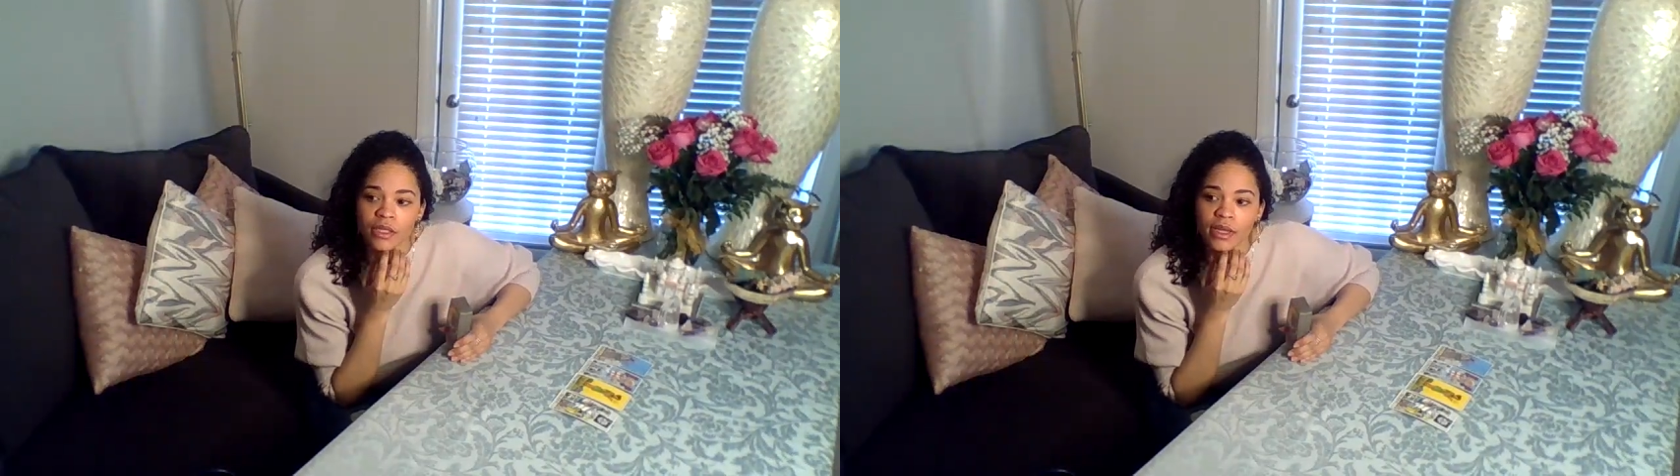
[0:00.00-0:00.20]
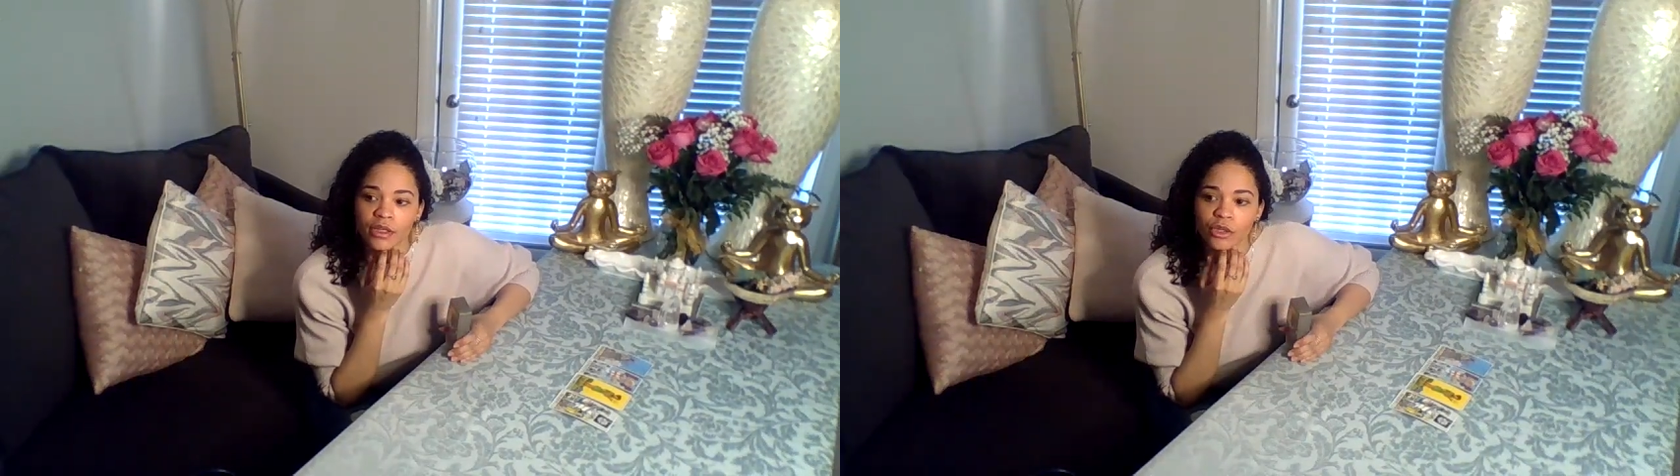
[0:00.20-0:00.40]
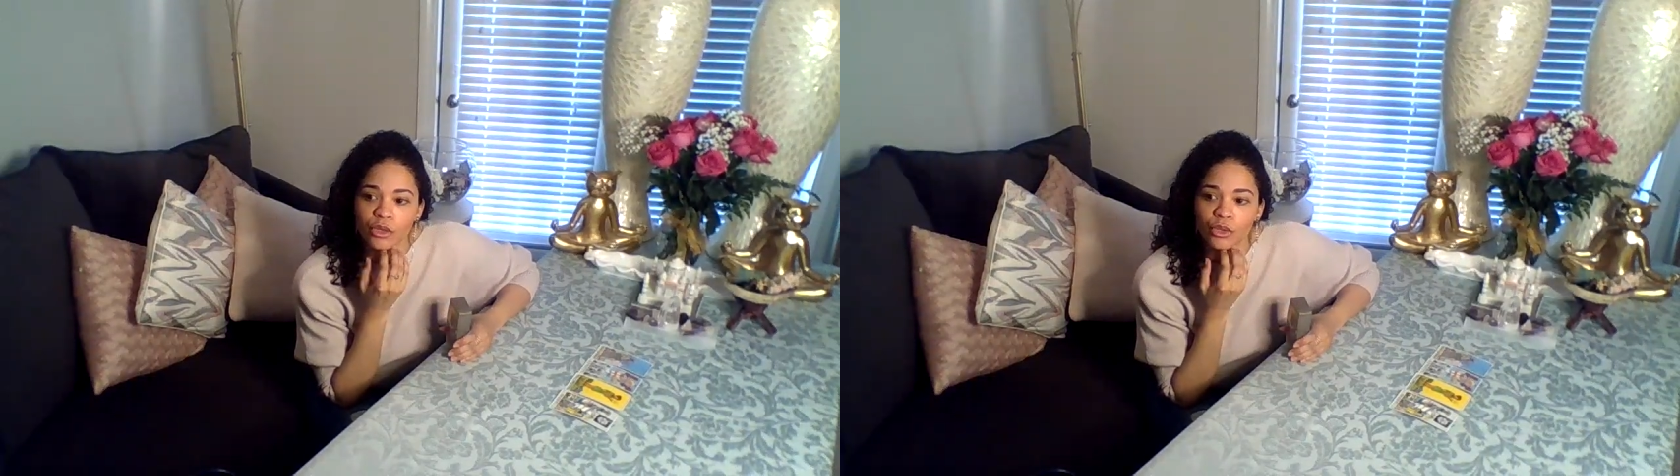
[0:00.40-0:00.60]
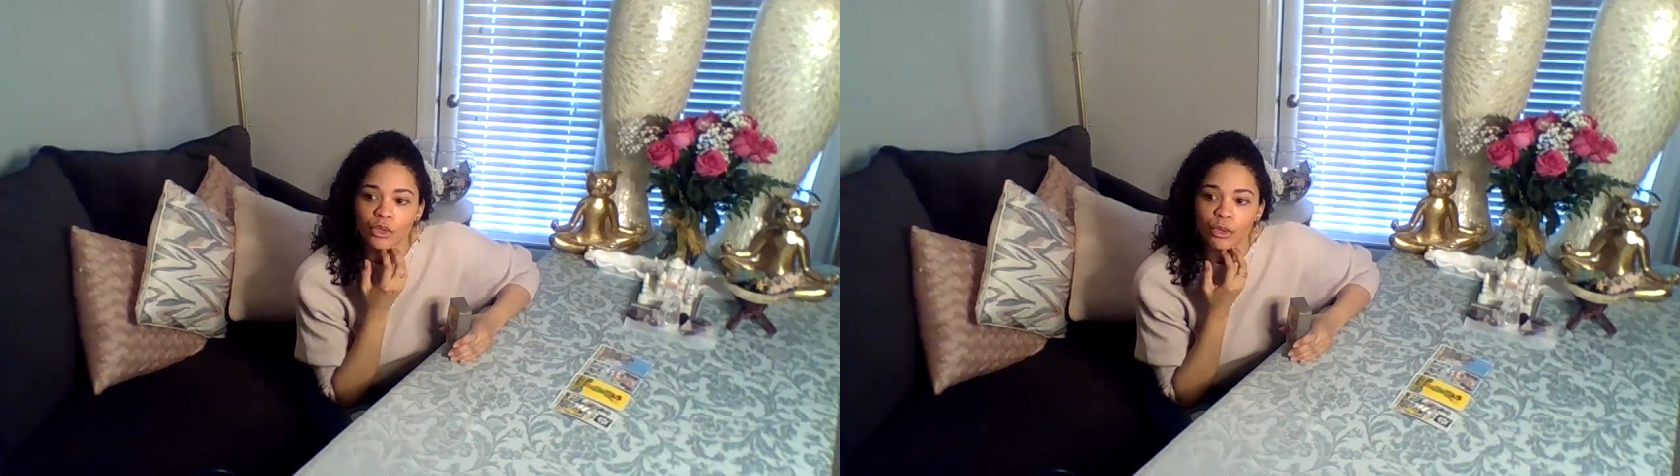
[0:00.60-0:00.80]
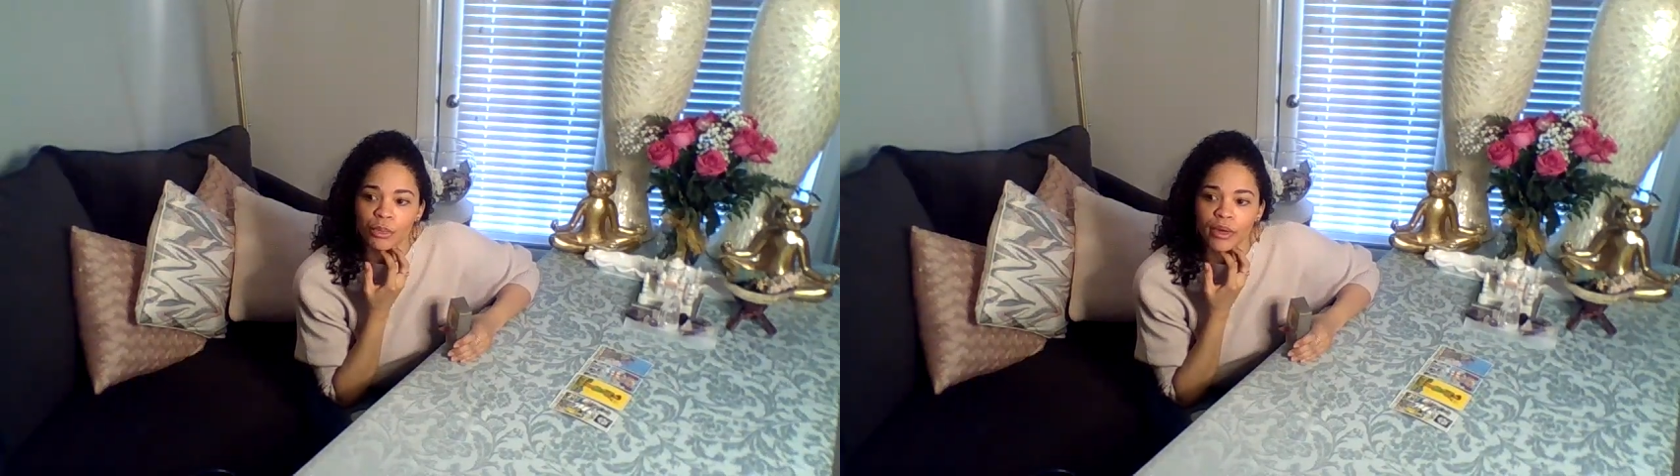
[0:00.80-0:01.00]
Like
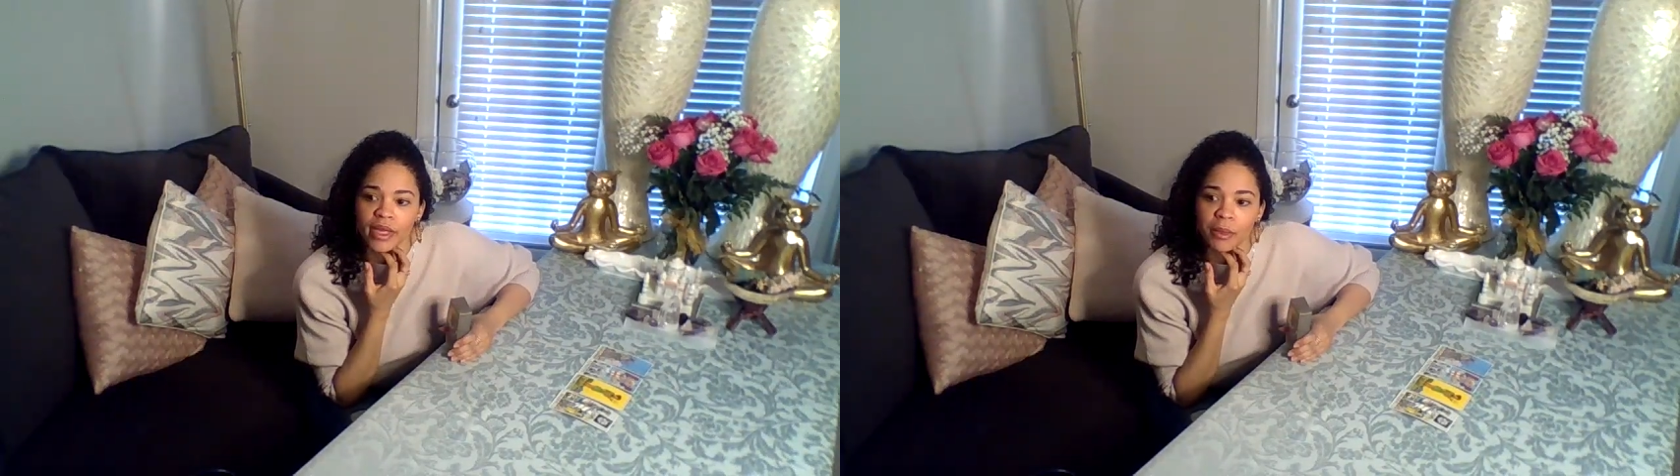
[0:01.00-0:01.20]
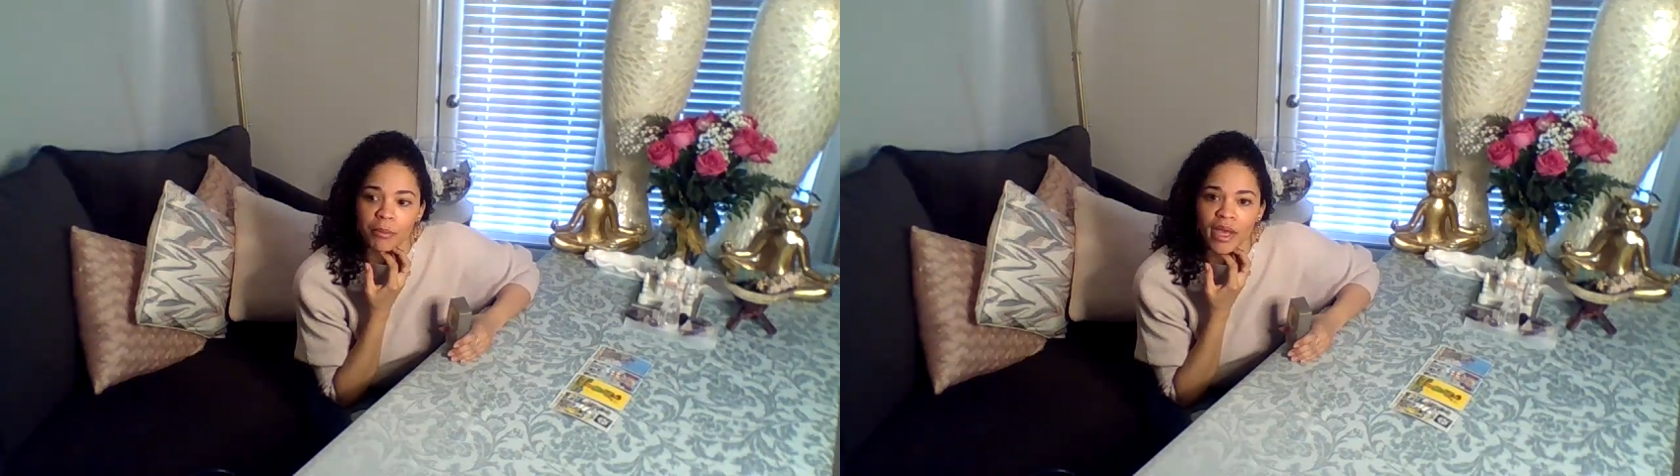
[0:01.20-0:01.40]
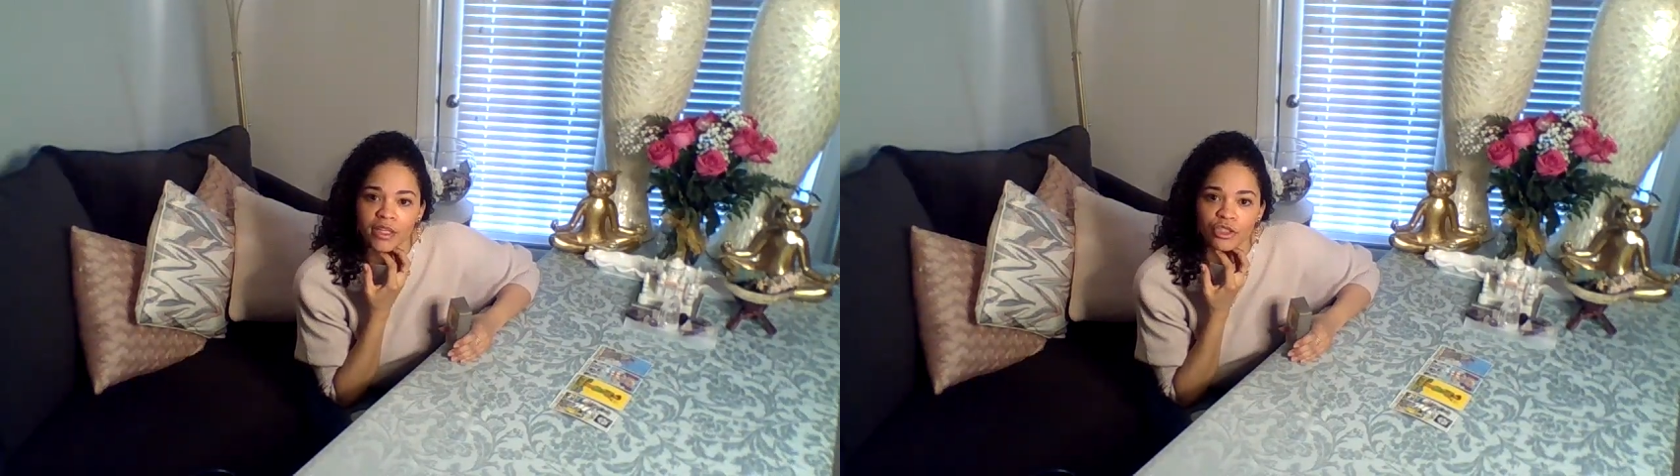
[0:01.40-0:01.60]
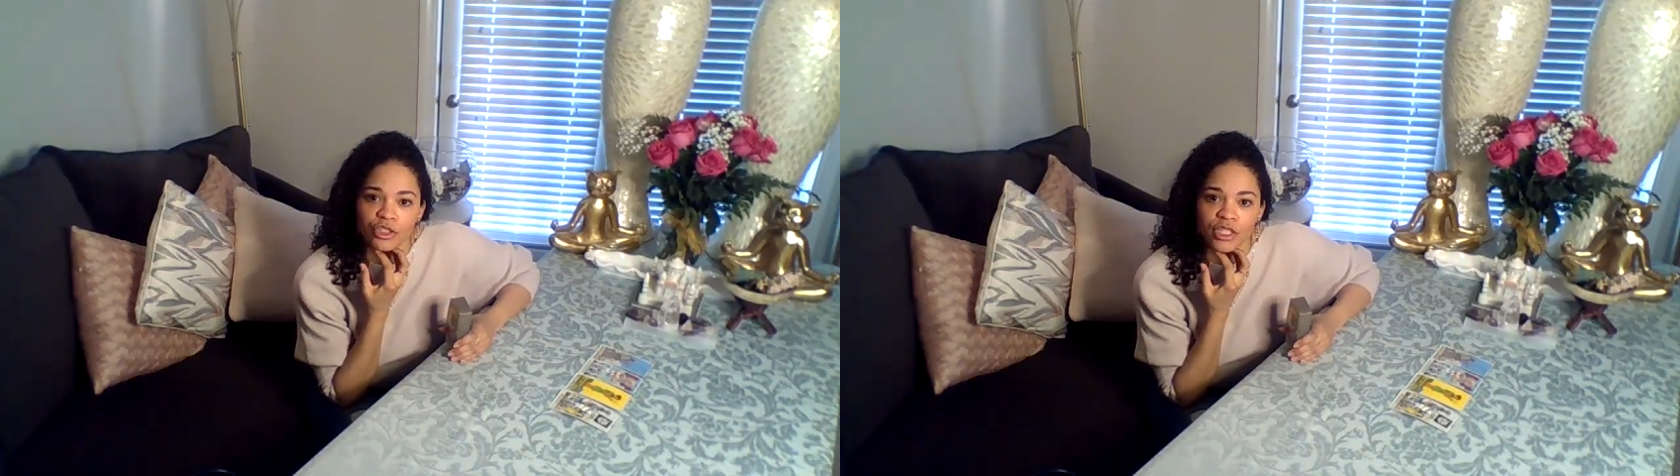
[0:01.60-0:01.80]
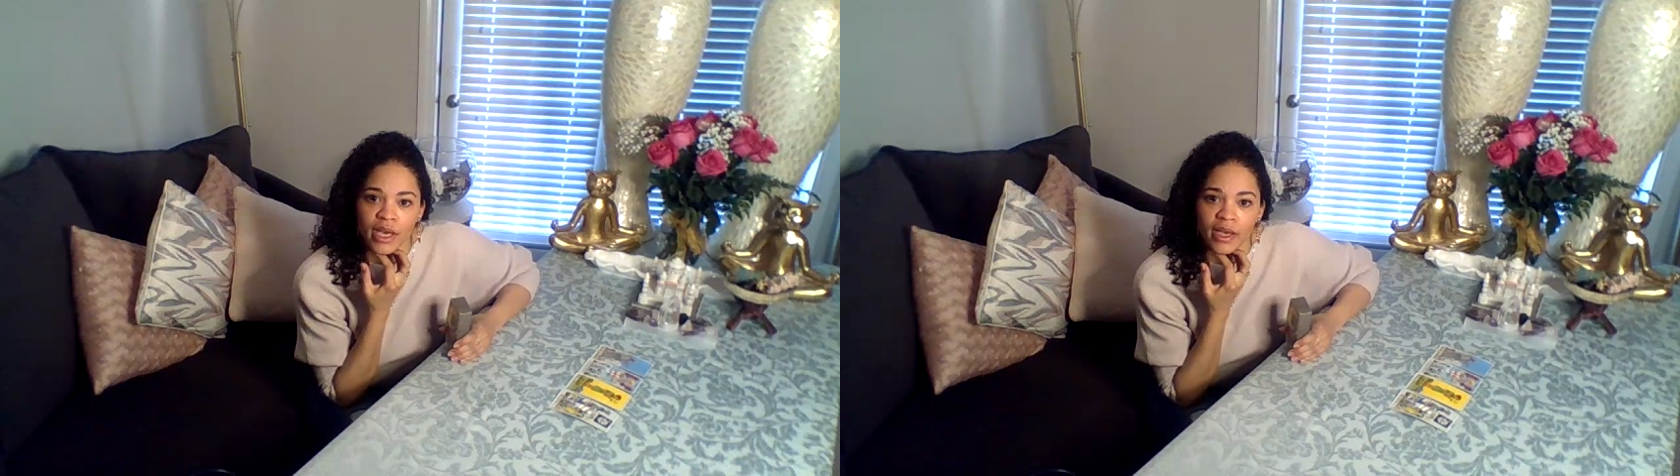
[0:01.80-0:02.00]
you're bringing major
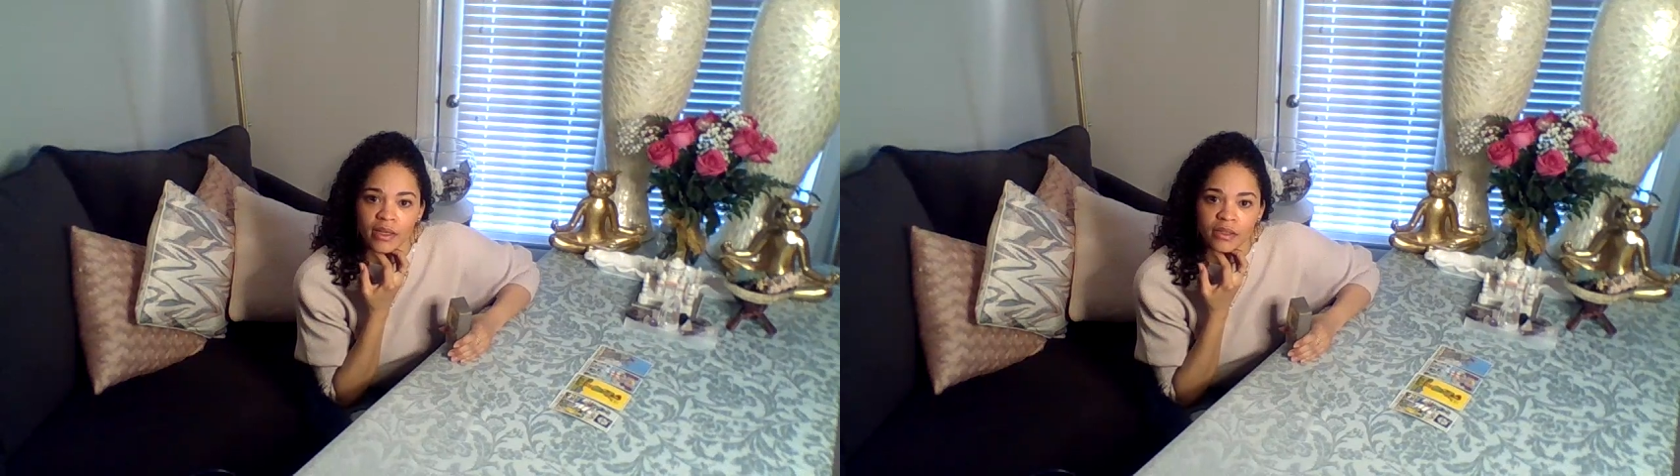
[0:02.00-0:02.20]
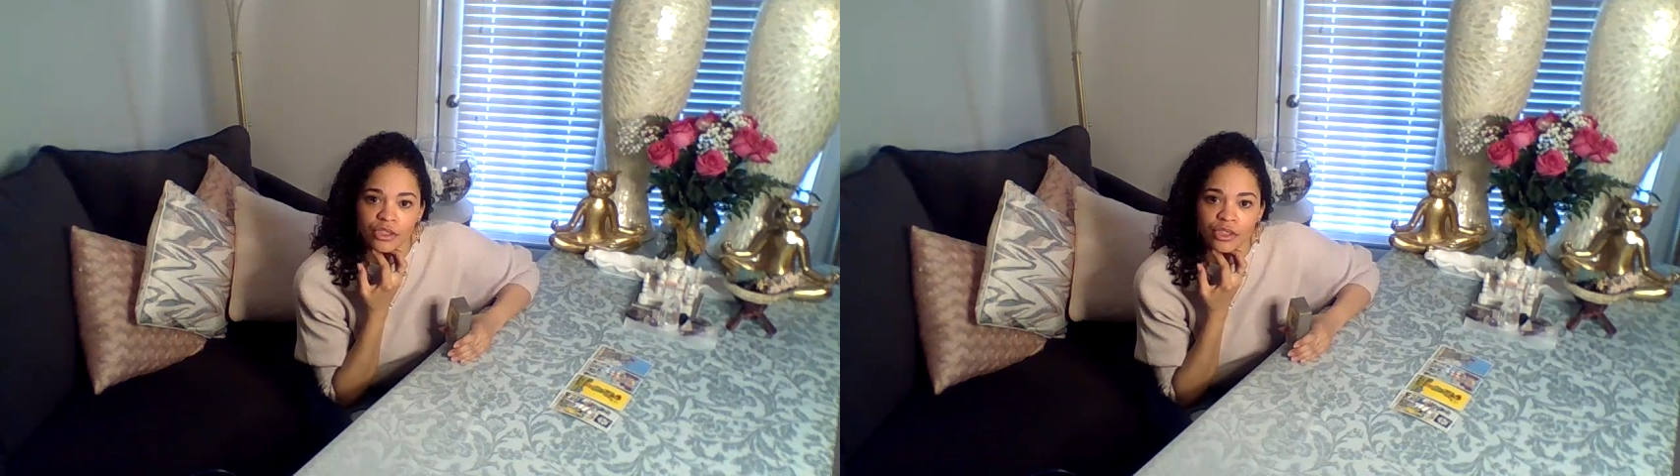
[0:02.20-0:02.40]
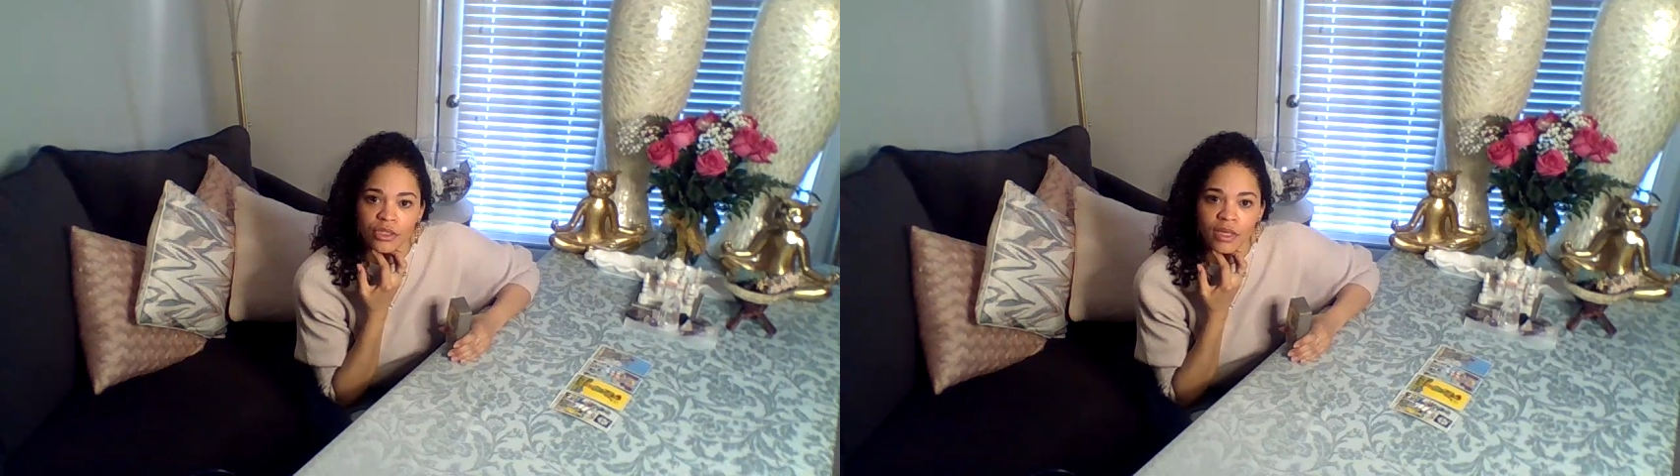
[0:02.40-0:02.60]
change